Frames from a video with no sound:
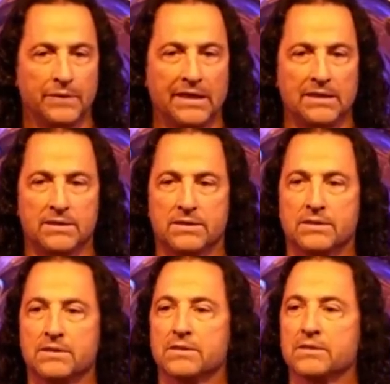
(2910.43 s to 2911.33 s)
Peace.
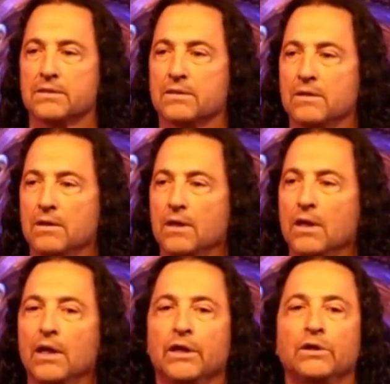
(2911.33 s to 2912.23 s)

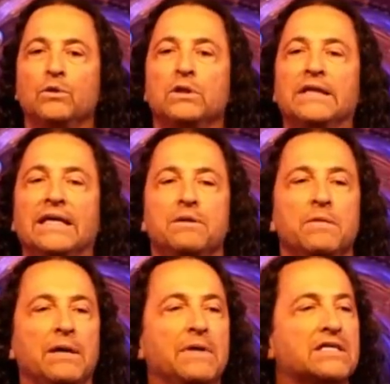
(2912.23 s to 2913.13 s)
You lead
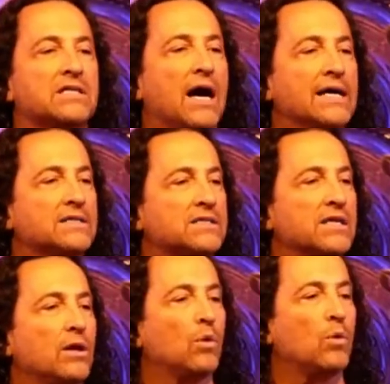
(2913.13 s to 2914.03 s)
me beside
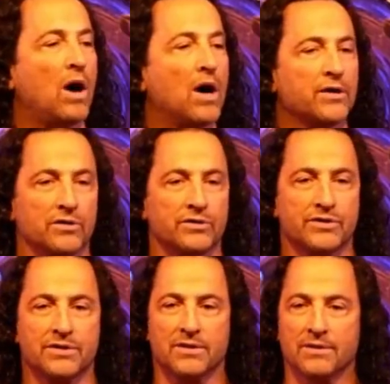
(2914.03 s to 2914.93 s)
still
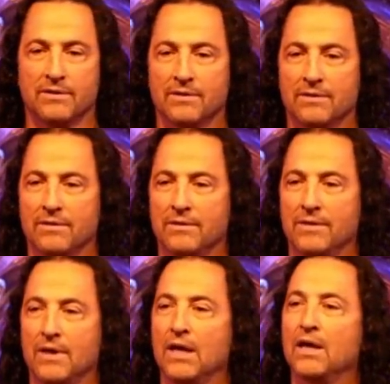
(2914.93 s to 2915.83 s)
waters.
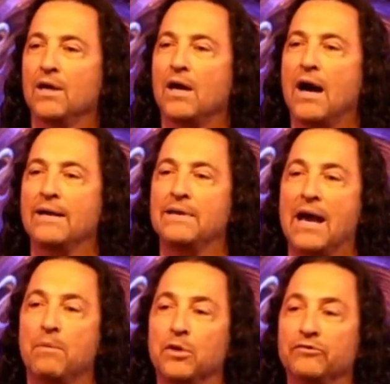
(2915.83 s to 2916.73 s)
I
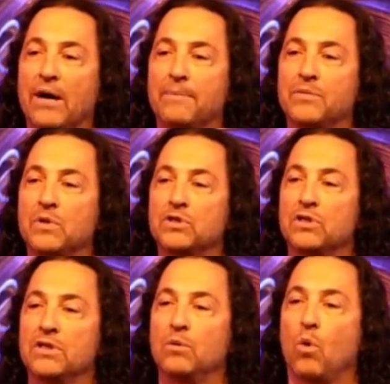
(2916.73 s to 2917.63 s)
now move up to
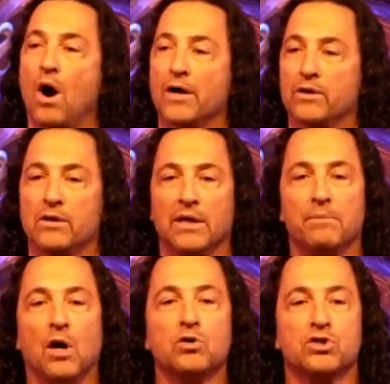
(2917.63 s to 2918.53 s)
the water
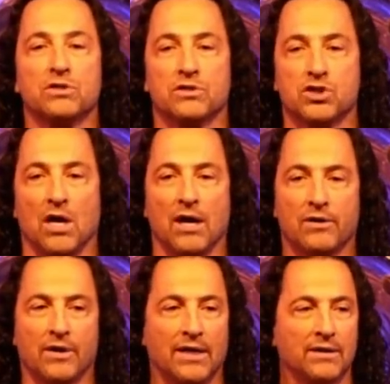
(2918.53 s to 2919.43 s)
emotional chakra.
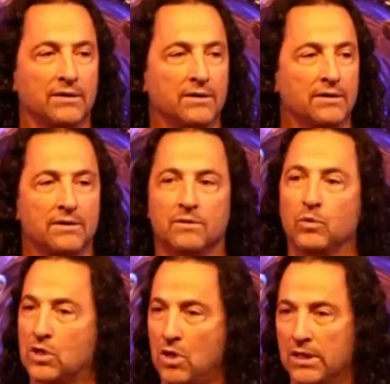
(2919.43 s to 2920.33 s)

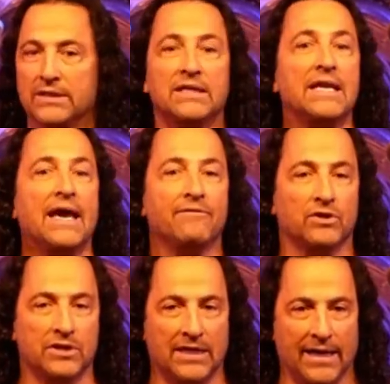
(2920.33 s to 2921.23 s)
We'll call it the navel
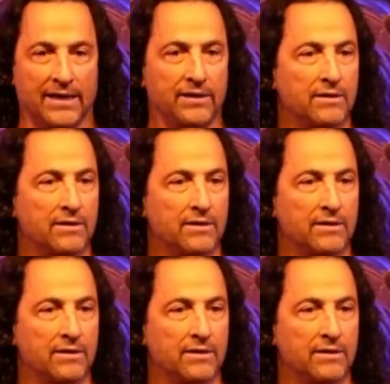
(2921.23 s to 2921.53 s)
today.